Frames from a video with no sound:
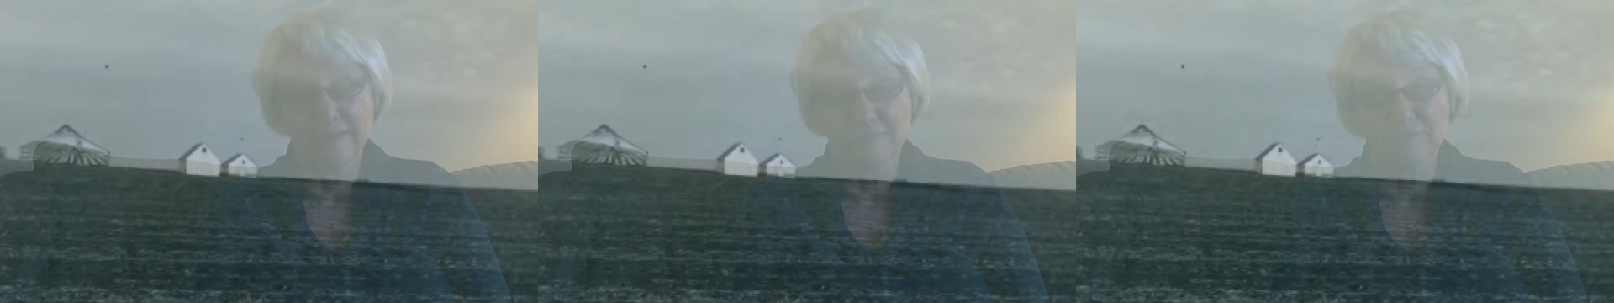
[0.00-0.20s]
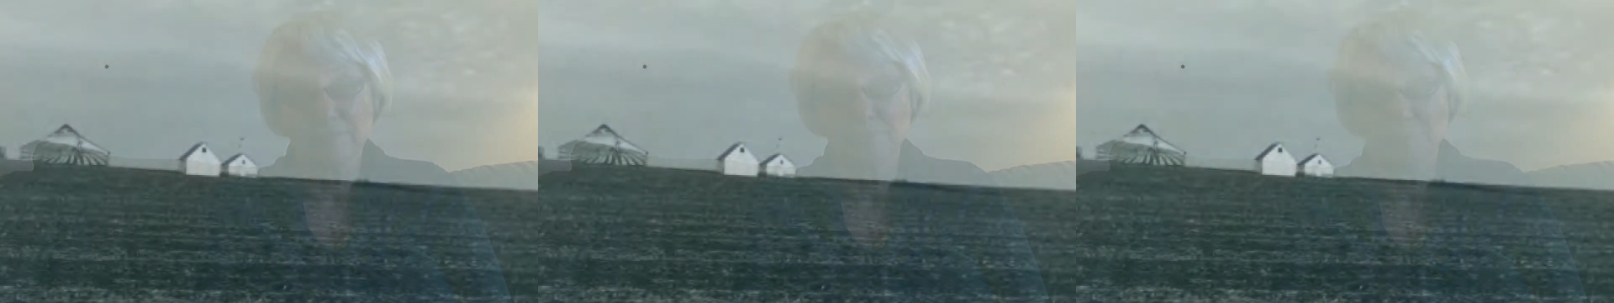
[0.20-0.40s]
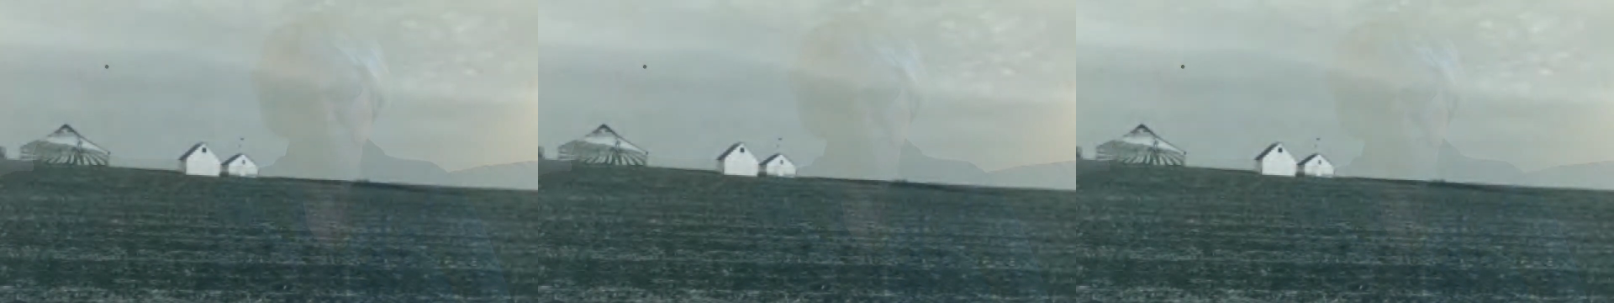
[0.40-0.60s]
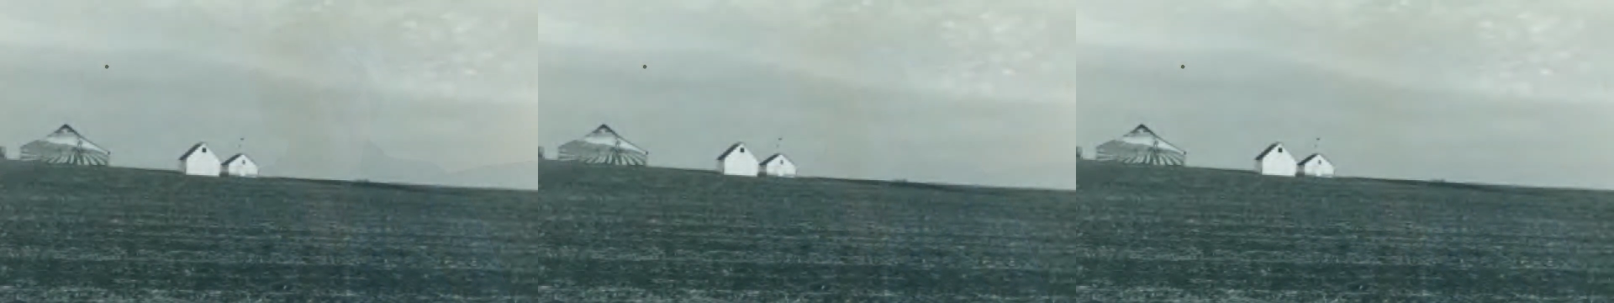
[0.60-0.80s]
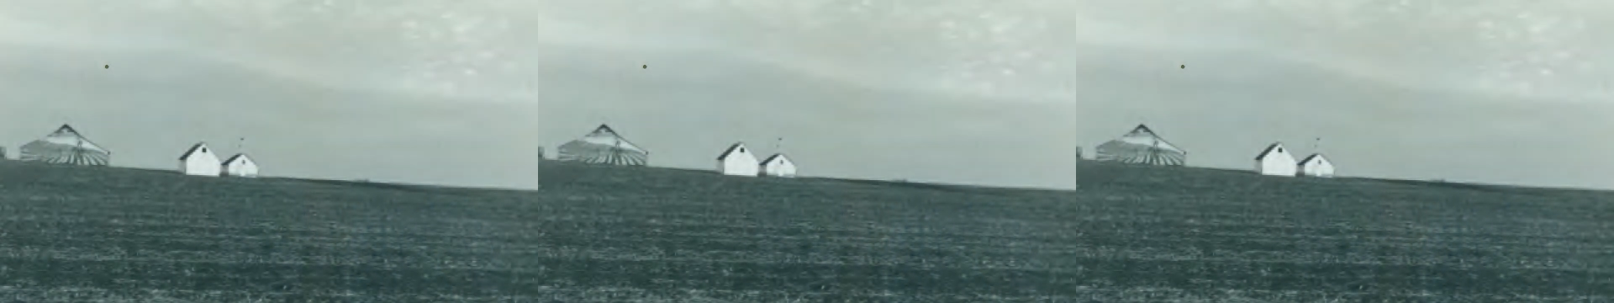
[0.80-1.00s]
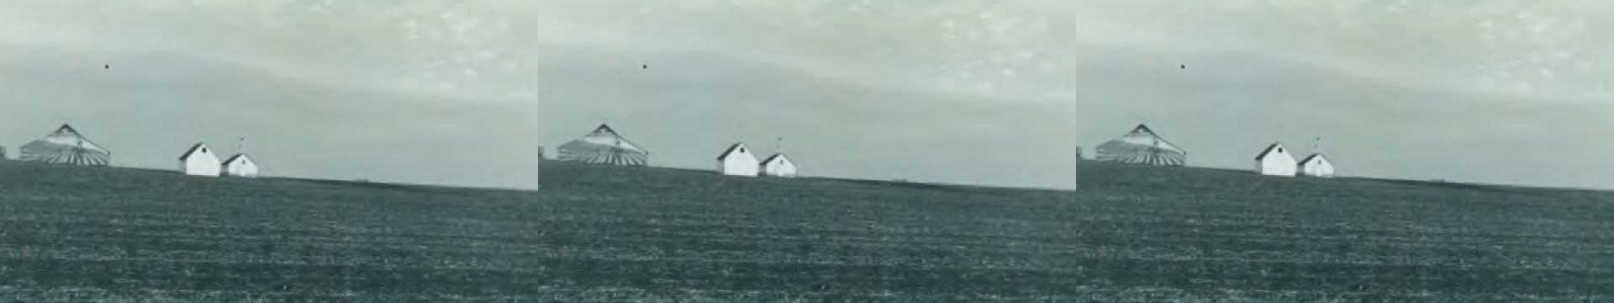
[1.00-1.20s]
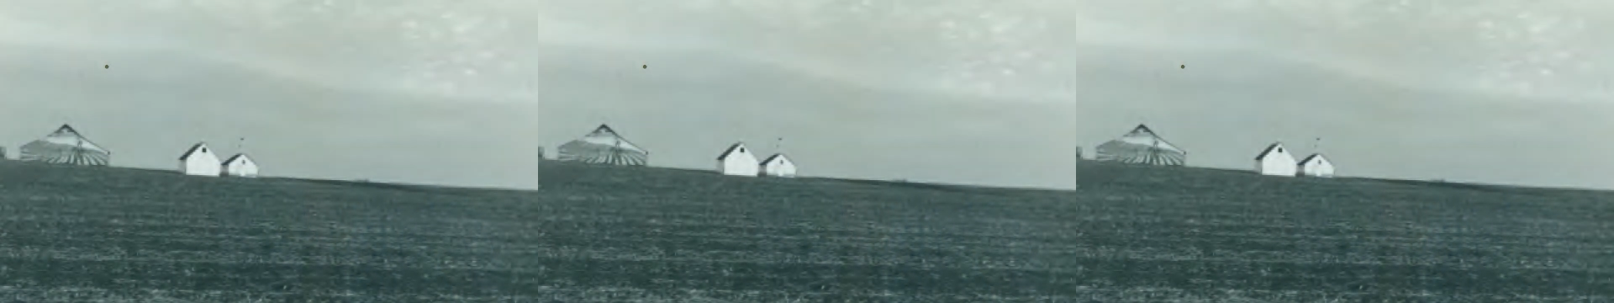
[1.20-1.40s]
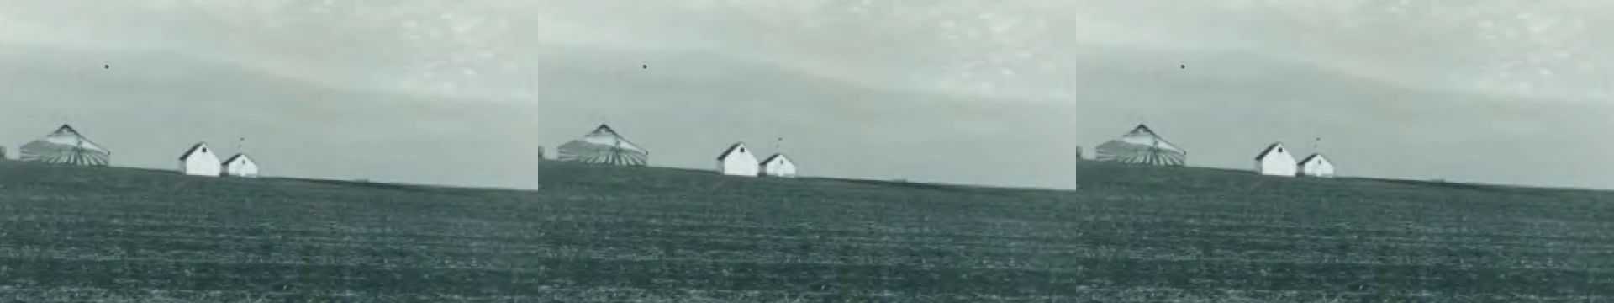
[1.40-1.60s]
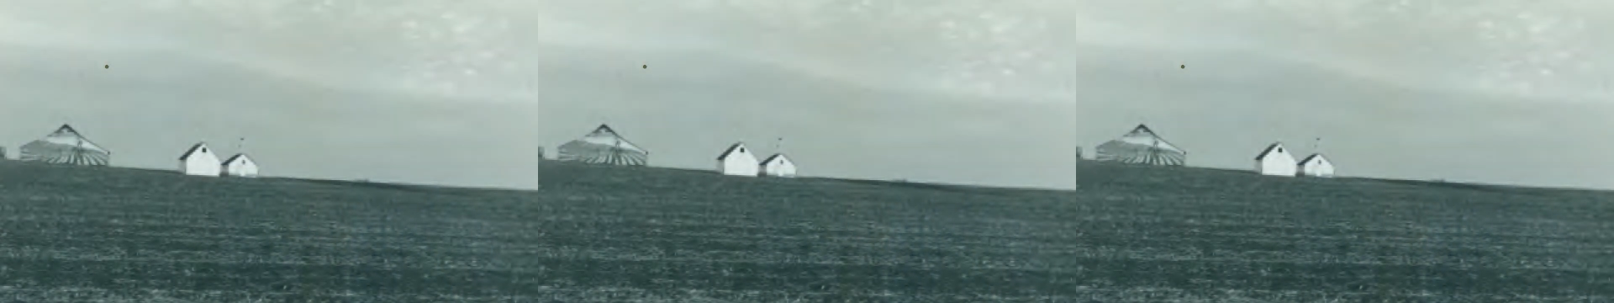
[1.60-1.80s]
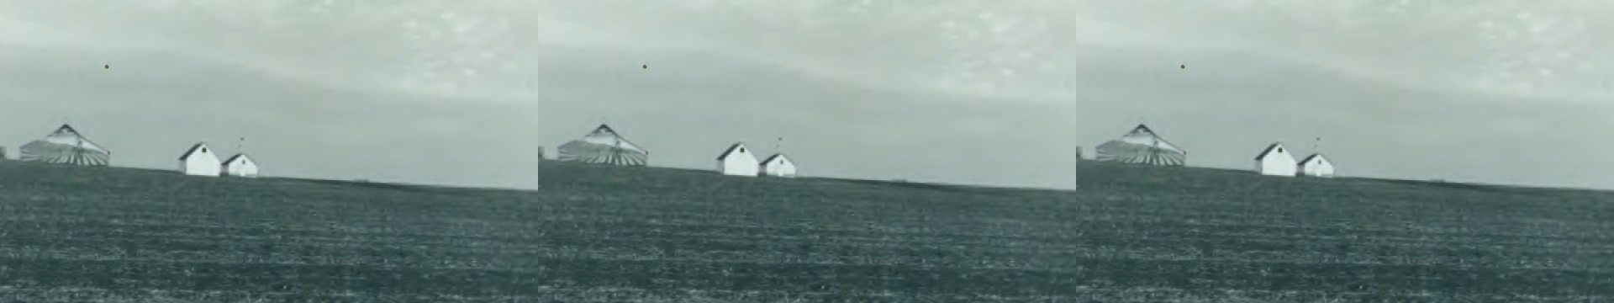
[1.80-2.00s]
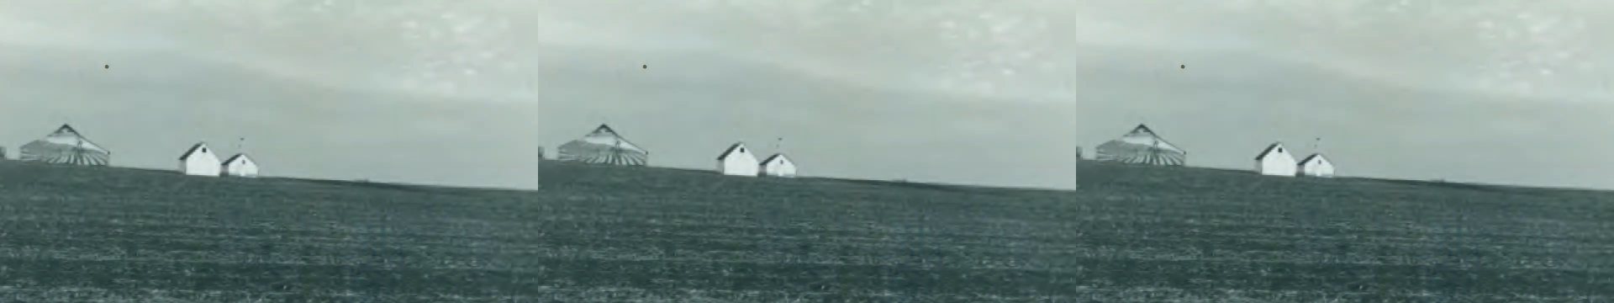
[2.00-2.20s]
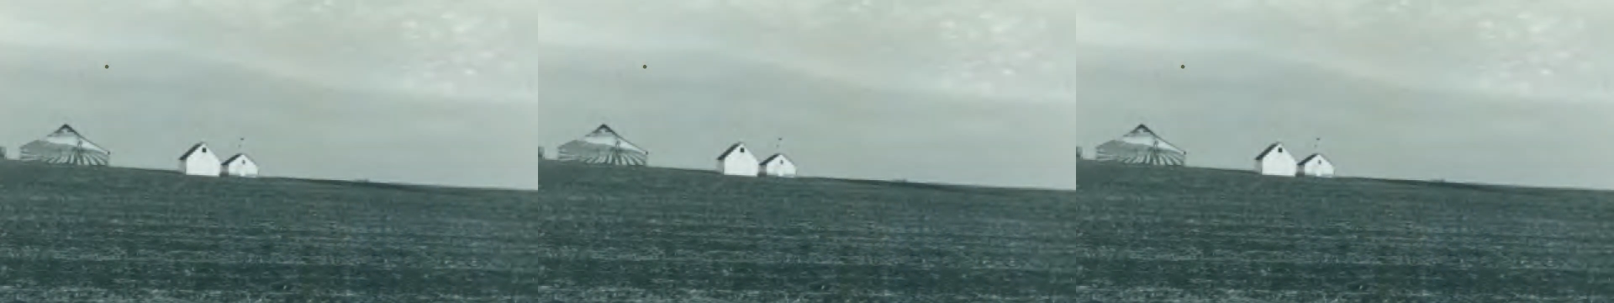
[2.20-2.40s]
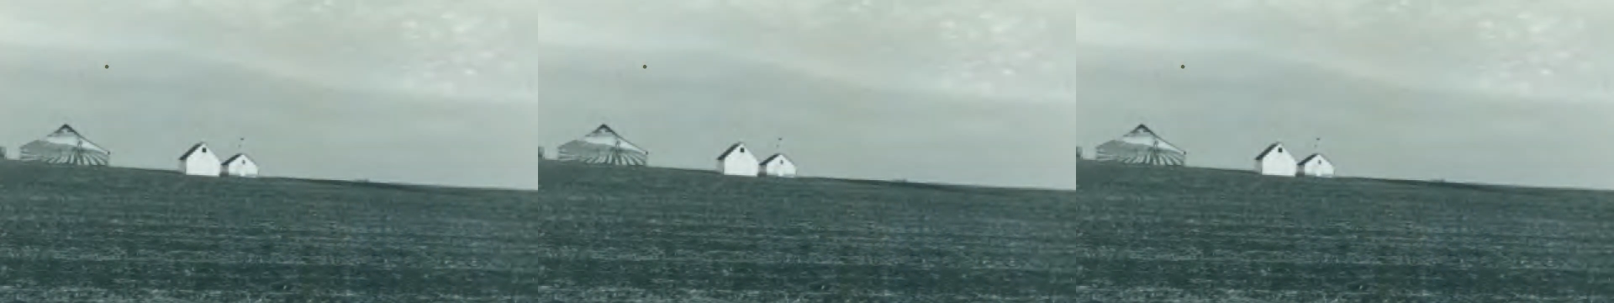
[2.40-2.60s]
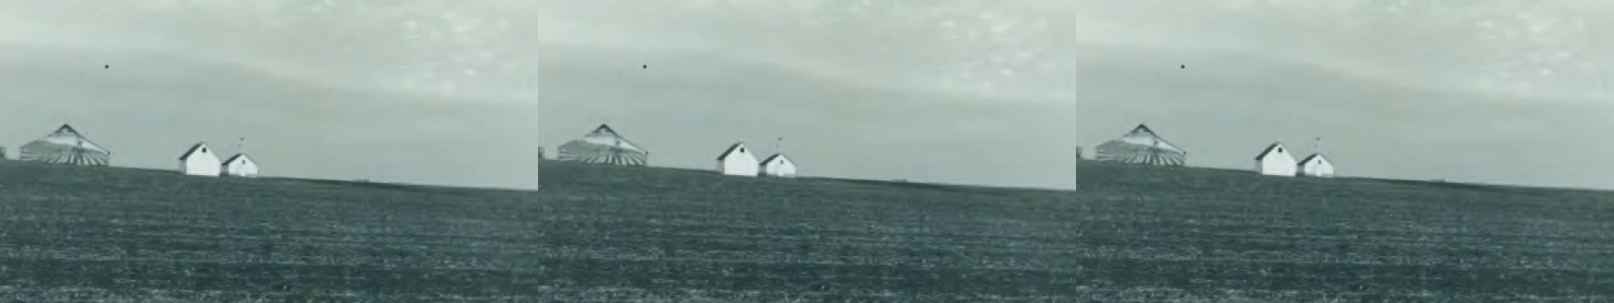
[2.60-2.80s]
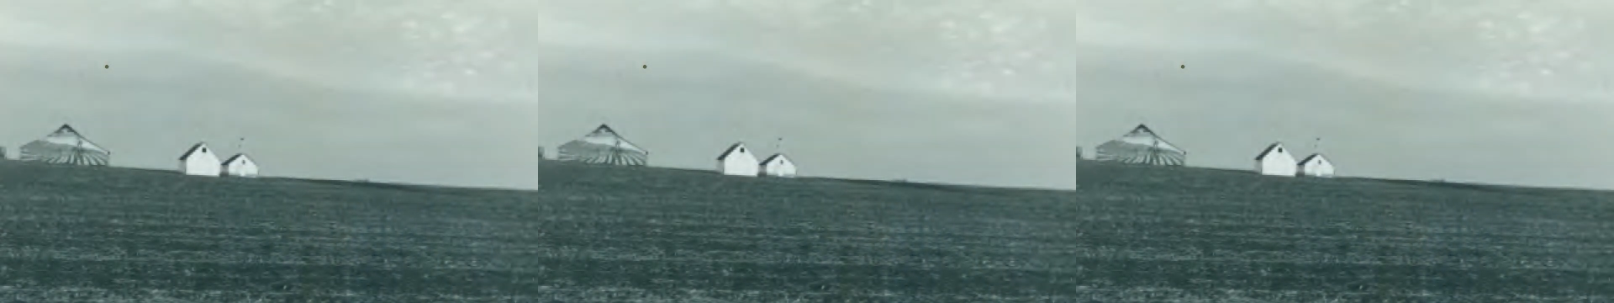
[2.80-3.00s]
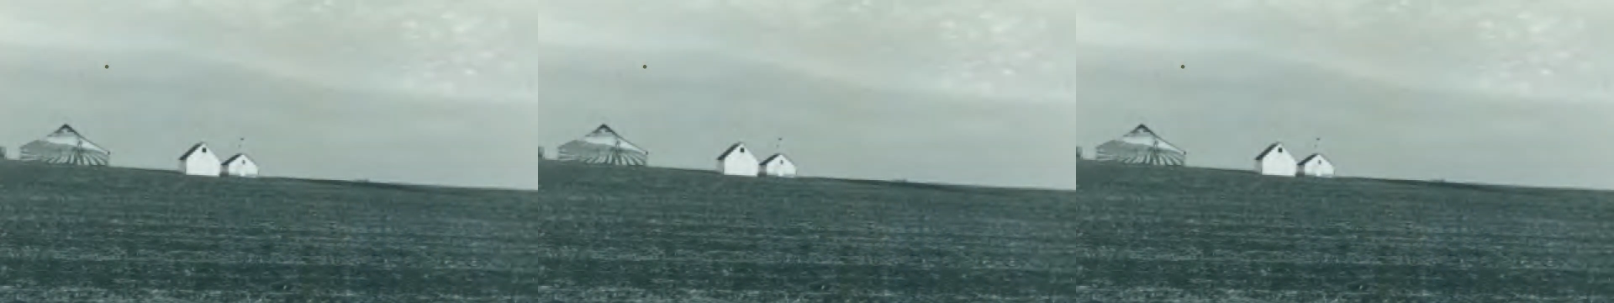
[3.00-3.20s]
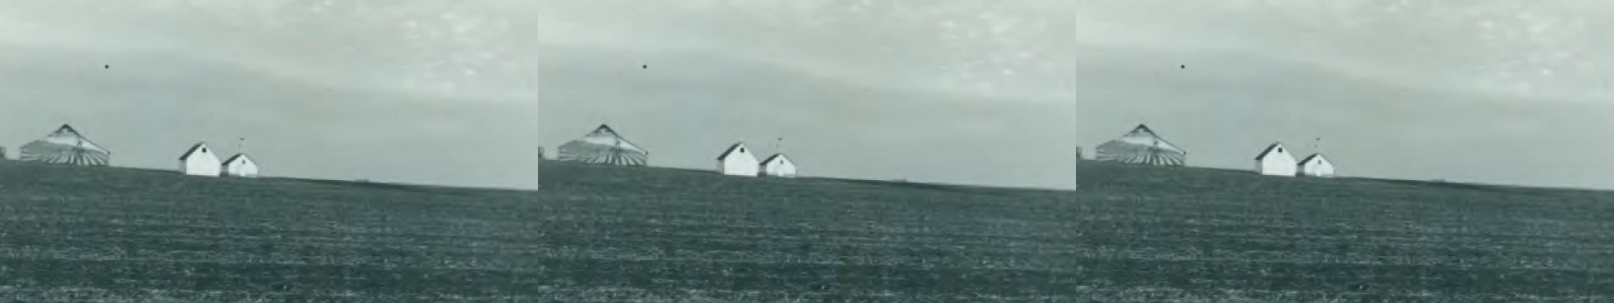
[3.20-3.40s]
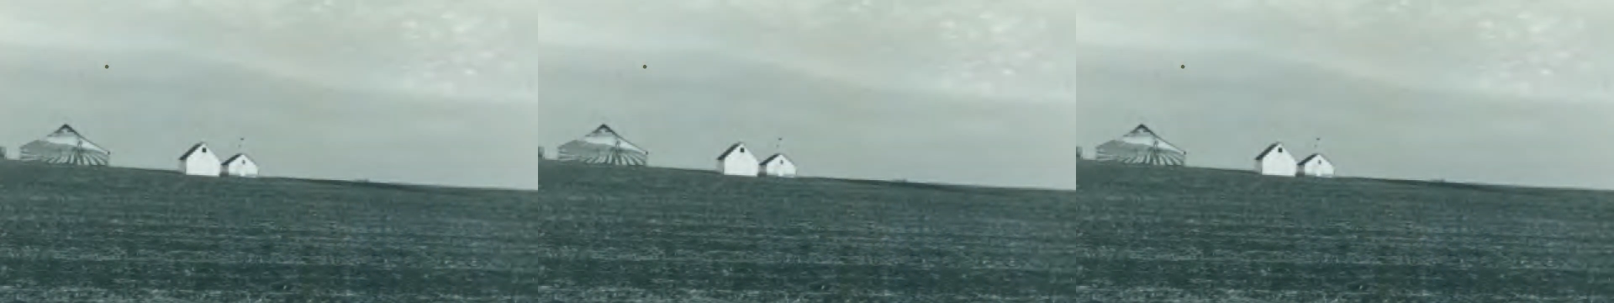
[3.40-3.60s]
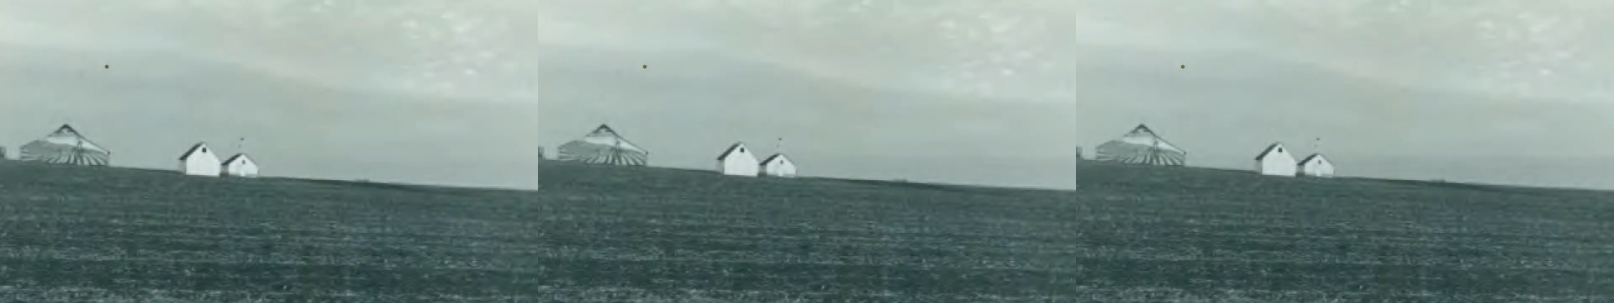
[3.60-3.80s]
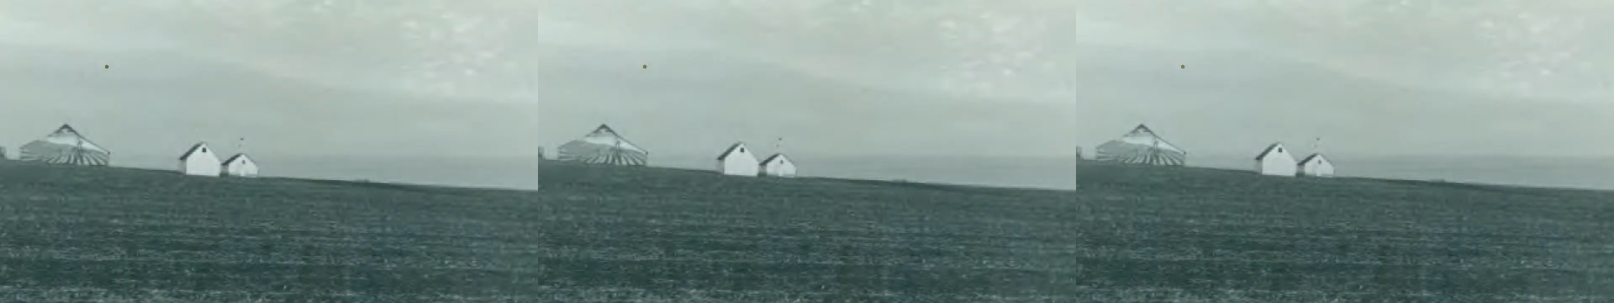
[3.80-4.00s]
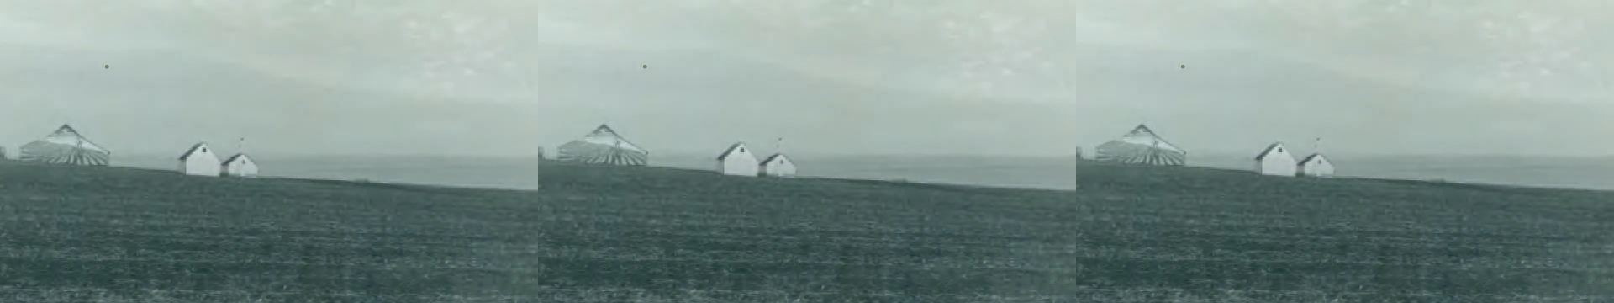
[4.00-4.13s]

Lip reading: Nobody's mouth can be seen.